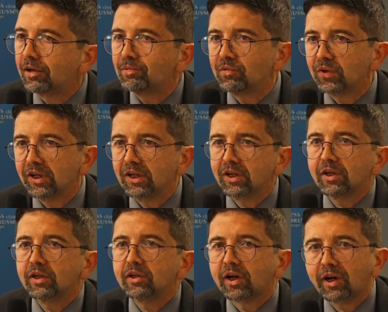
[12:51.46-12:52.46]

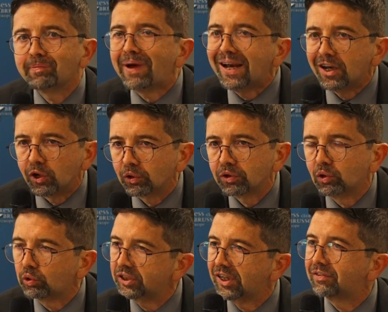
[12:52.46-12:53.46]
uh, rebellion
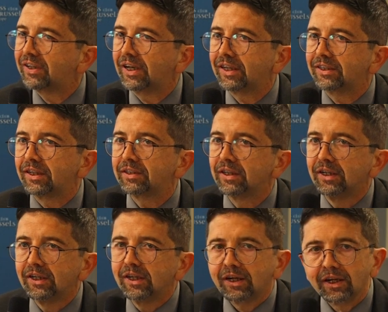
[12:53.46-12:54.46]
or something like that
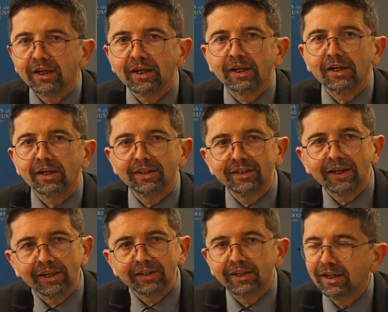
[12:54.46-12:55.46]
uh, in the
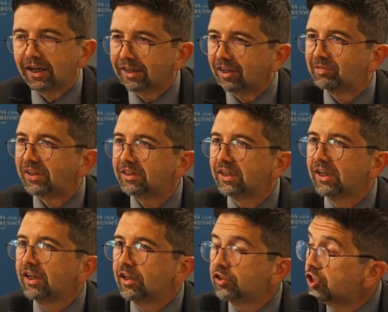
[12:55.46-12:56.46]
in the agreement.
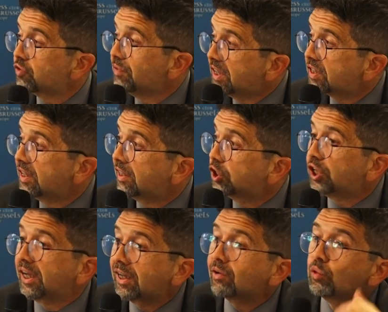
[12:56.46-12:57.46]
This means that
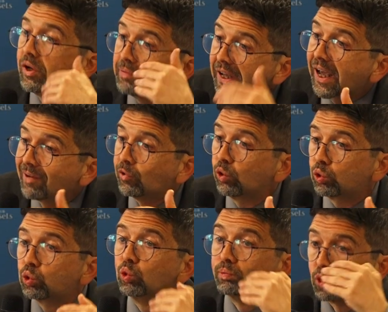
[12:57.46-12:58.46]
China will be able
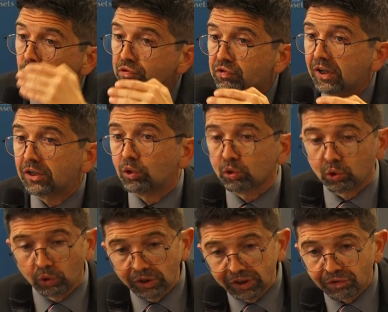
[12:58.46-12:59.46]
to move not
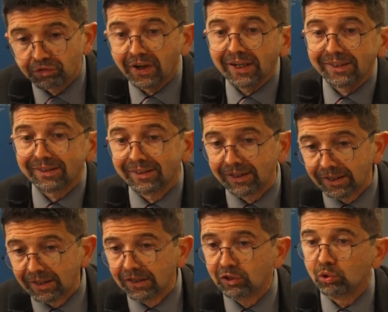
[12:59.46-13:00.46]
only in the first
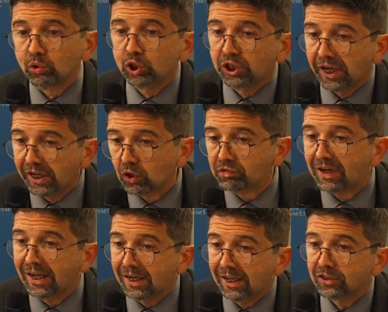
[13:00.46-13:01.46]
uh, you know, chain of
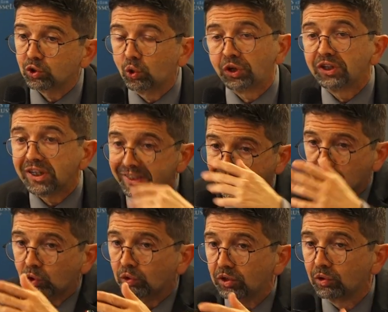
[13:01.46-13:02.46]
islands, or in the
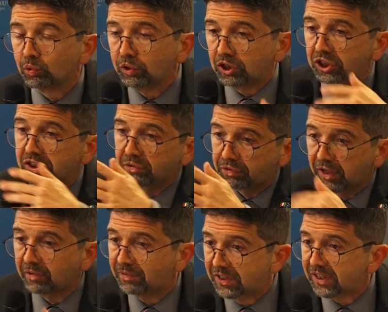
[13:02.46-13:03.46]
second, which is
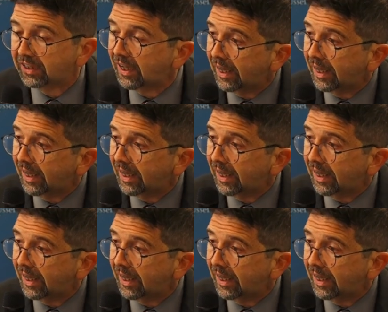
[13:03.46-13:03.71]
Philippines and